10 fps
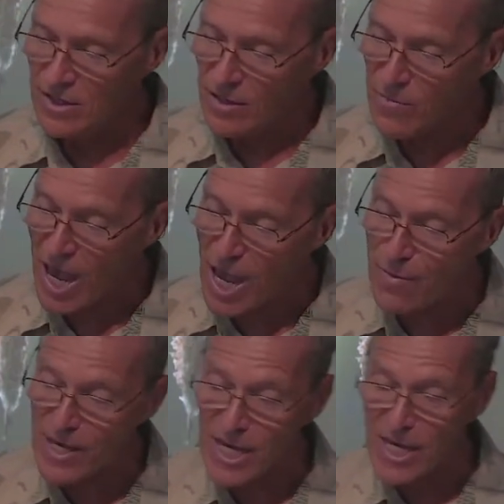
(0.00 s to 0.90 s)

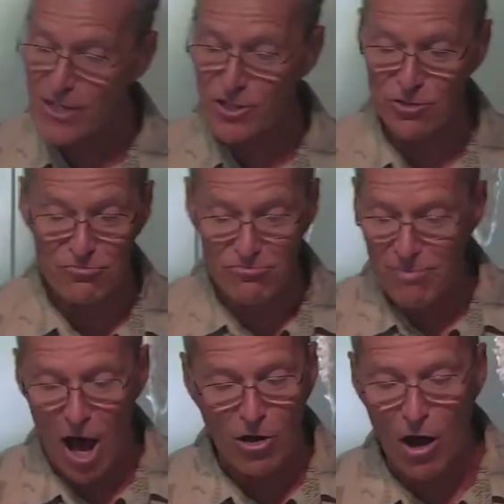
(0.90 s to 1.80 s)
Maybe he is an
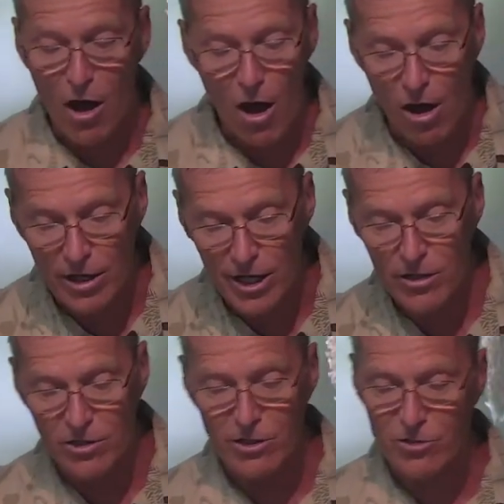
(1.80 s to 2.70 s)
alcoholic
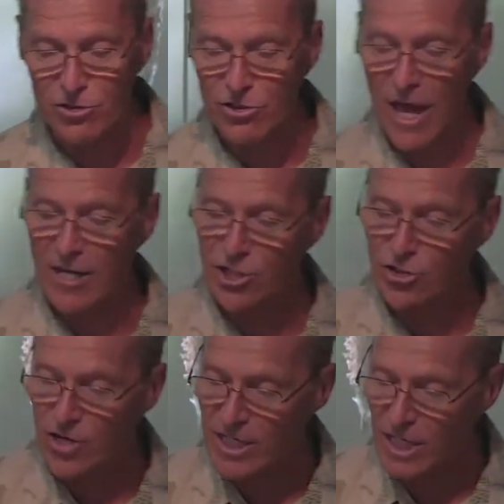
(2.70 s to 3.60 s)
or had a
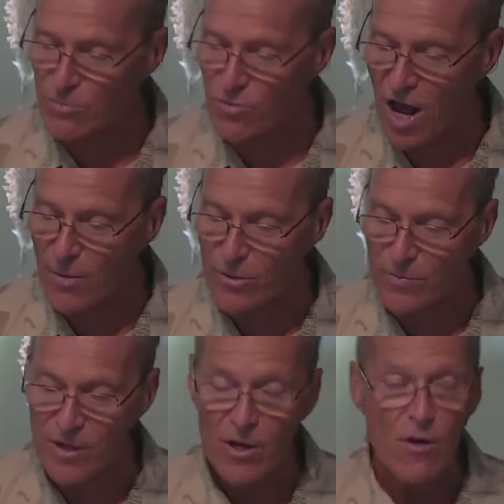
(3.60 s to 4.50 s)
drinking problem.
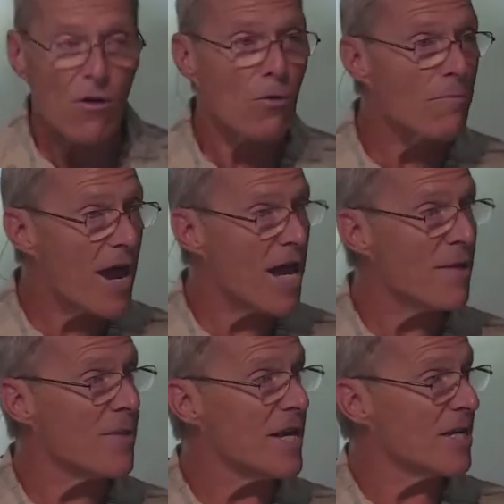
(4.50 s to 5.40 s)
Or
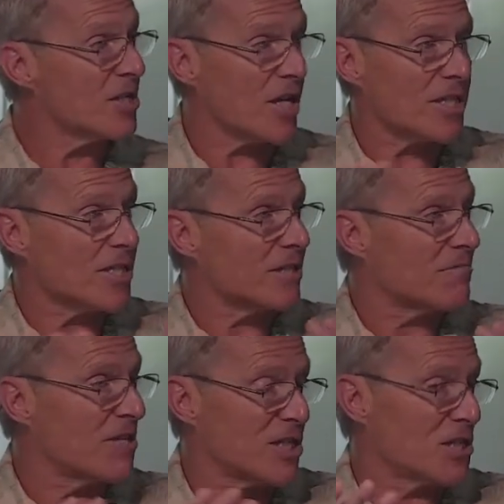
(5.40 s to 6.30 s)
maybe just
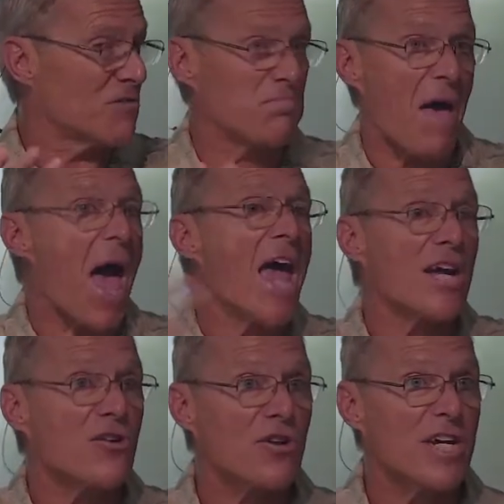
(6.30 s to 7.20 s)
he's
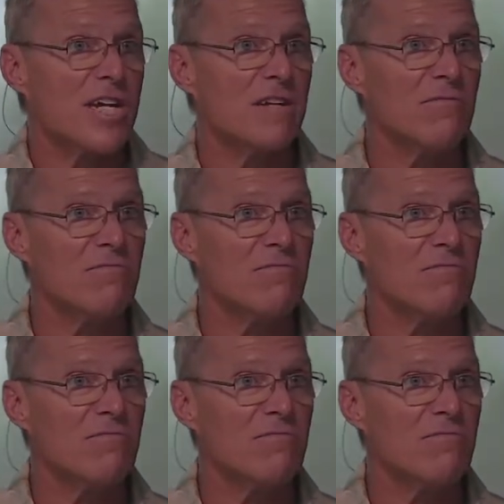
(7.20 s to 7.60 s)
angry